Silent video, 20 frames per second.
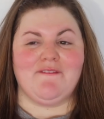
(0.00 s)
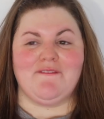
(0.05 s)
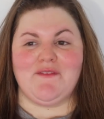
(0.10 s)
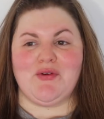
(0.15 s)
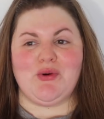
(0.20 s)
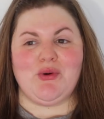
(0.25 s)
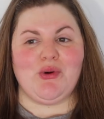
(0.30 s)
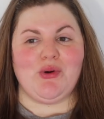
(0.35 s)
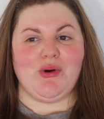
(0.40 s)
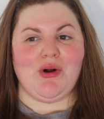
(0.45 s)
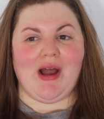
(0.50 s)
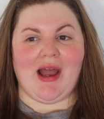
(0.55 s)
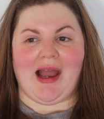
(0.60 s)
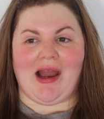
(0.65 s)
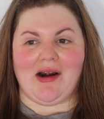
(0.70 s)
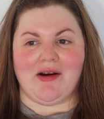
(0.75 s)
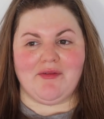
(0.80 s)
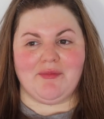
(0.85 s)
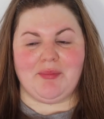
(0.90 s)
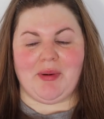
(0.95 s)
full
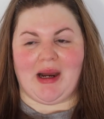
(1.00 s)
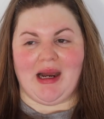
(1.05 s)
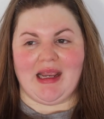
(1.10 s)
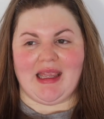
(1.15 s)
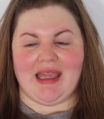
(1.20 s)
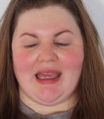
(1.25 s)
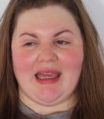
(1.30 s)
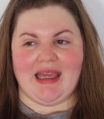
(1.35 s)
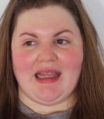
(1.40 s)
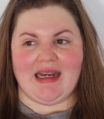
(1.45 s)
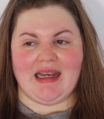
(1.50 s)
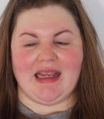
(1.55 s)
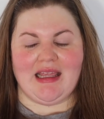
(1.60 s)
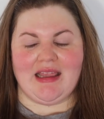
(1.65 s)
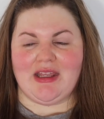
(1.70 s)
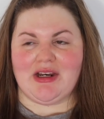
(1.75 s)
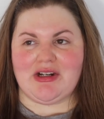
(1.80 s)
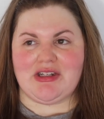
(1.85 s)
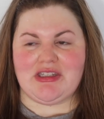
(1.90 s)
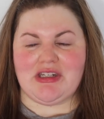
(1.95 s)
out of pocket.
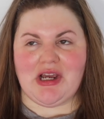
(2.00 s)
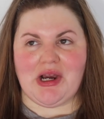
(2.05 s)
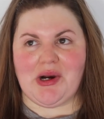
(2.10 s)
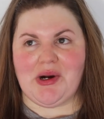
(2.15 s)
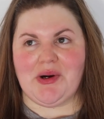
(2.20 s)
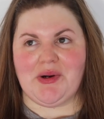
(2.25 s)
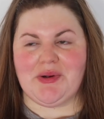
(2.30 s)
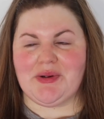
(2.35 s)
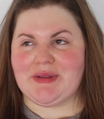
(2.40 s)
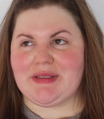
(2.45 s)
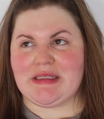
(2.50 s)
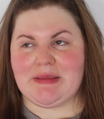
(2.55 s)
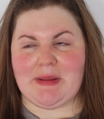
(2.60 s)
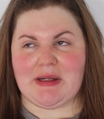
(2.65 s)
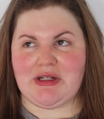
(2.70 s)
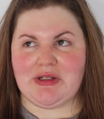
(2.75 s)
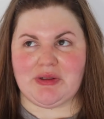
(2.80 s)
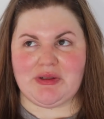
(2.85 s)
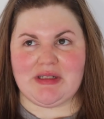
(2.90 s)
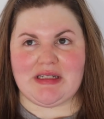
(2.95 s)
There's no
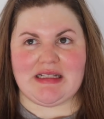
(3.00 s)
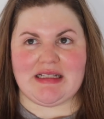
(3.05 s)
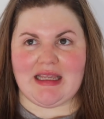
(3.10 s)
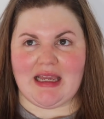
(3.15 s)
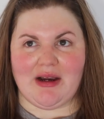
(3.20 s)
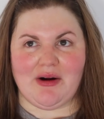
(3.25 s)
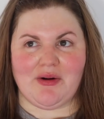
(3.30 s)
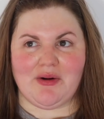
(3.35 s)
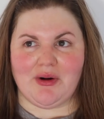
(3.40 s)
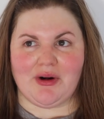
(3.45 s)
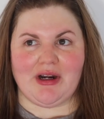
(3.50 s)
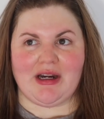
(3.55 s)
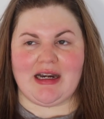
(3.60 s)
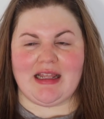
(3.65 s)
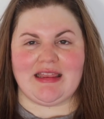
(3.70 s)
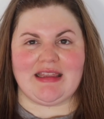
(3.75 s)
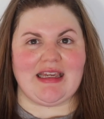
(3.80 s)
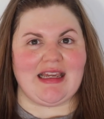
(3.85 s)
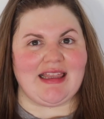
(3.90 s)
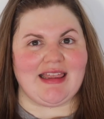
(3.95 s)
special discount or
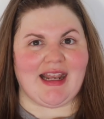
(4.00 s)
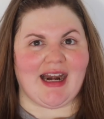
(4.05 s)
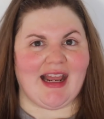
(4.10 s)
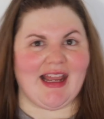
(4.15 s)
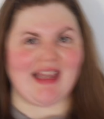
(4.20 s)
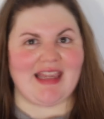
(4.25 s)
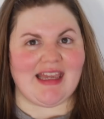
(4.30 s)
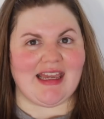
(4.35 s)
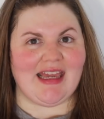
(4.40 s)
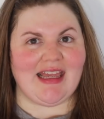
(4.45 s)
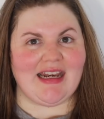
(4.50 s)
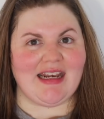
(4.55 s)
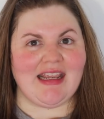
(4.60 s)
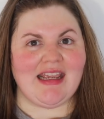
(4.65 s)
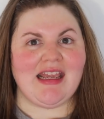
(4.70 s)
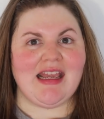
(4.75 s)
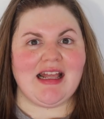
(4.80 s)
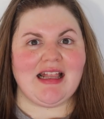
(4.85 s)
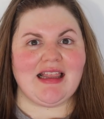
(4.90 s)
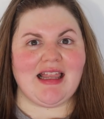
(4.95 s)
anything that I get.
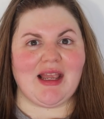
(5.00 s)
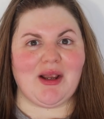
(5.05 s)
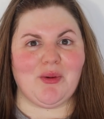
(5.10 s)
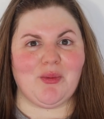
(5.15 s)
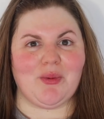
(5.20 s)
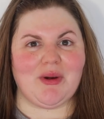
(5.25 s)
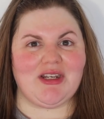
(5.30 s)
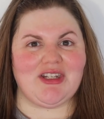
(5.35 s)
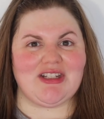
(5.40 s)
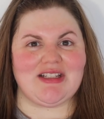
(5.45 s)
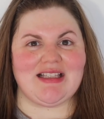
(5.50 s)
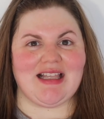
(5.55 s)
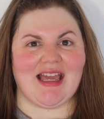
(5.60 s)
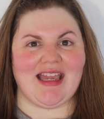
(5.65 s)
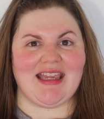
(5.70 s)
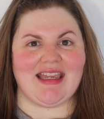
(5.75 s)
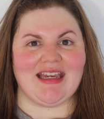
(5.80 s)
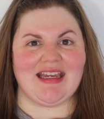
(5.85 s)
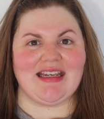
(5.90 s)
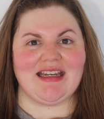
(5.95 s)
Like, we just
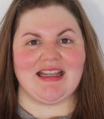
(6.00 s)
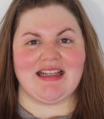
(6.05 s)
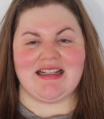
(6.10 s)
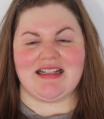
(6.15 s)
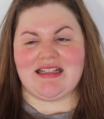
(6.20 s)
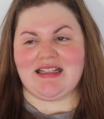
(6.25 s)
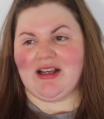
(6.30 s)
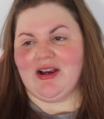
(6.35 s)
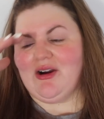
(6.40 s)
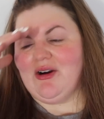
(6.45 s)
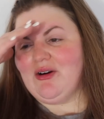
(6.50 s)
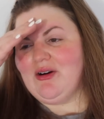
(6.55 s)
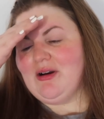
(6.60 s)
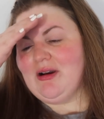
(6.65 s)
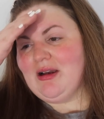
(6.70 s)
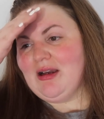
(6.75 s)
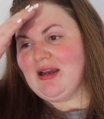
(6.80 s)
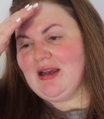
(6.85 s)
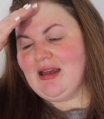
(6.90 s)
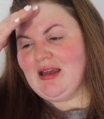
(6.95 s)
like it. And so,
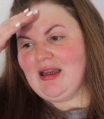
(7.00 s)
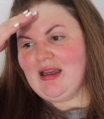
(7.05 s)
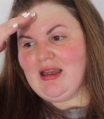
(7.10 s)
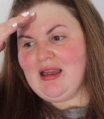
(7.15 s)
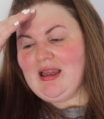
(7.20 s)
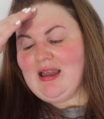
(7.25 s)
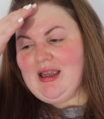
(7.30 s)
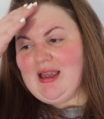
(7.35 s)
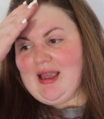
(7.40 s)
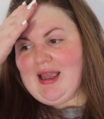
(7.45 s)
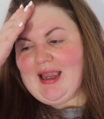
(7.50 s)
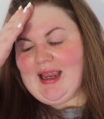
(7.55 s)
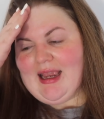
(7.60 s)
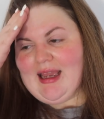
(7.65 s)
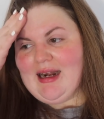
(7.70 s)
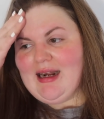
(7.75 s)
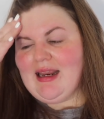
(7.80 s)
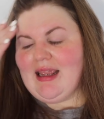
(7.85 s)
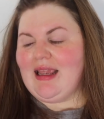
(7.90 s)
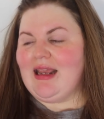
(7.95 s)

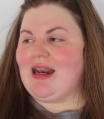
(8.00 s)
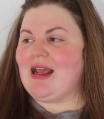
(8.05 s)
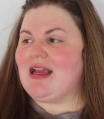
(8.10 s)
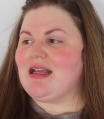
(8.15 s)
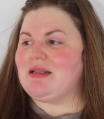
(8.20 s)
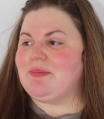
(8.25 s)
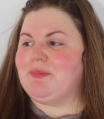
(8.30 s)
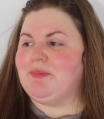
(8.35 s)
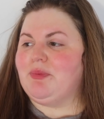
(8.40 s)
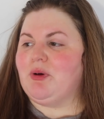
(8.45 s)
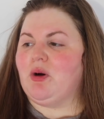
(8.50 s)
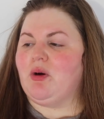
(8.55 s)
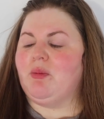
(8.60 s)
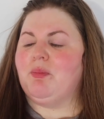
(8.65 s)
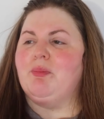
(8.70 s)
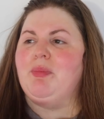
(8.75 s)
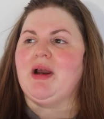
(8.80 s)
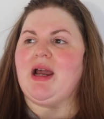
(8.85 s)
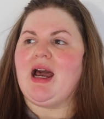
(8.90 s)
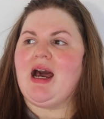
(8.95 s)
and it has
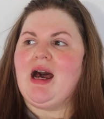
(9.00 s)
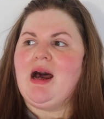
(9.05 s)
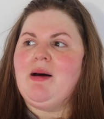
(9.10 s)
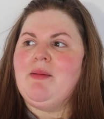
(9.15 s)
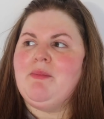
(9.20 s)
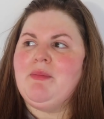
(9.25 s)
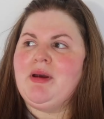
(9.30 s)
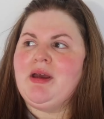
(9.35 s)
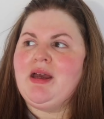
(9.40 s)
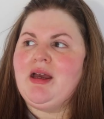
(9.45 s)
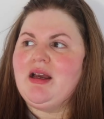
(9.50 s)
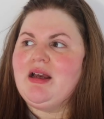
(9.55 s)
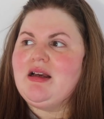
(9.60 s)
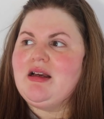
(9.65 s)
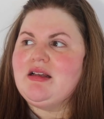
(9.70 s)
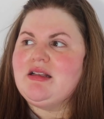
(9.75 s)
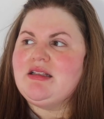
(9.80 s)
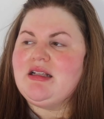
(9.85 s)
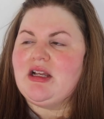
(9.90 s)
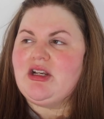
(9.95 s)
become
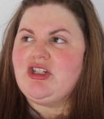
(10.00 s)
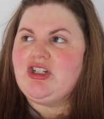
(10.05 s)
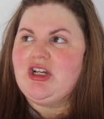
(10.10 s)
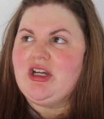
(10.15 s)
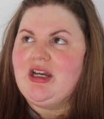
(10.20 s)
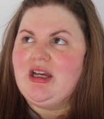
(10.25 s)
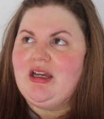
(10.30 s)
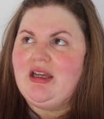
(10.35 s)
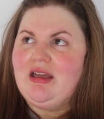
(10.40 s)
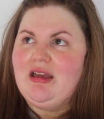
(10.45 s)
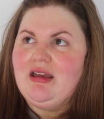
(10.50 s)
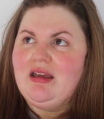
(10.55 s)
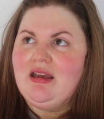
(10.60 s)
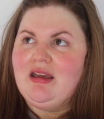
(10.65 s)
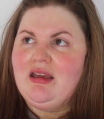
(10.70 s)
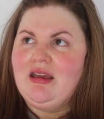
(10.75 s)
such a